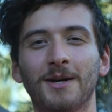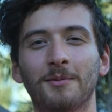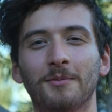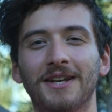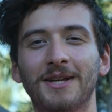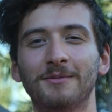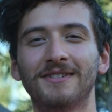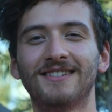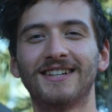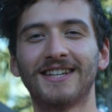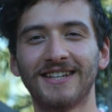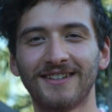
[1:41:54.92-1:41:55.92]
My name is
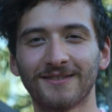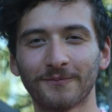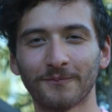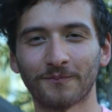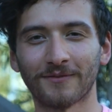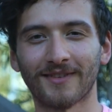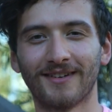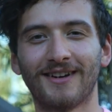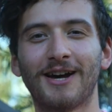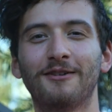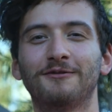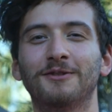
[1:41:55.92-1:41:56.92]
Nicky.
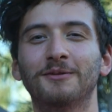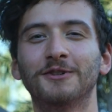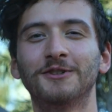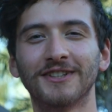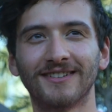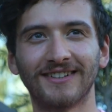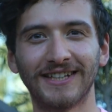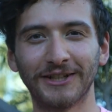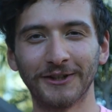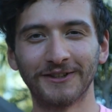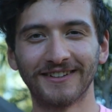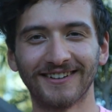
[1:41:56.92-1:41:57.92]
I'm from London,
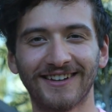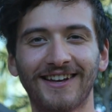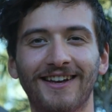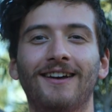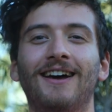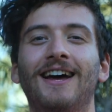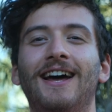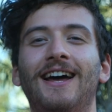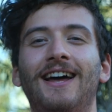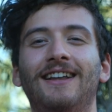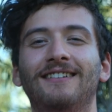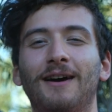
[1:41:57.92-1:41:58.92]
England,
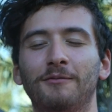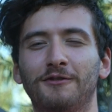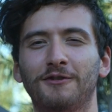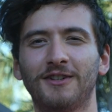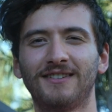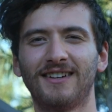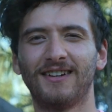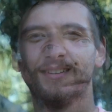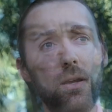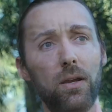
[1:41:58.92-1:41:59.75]
and I'm a volunteer.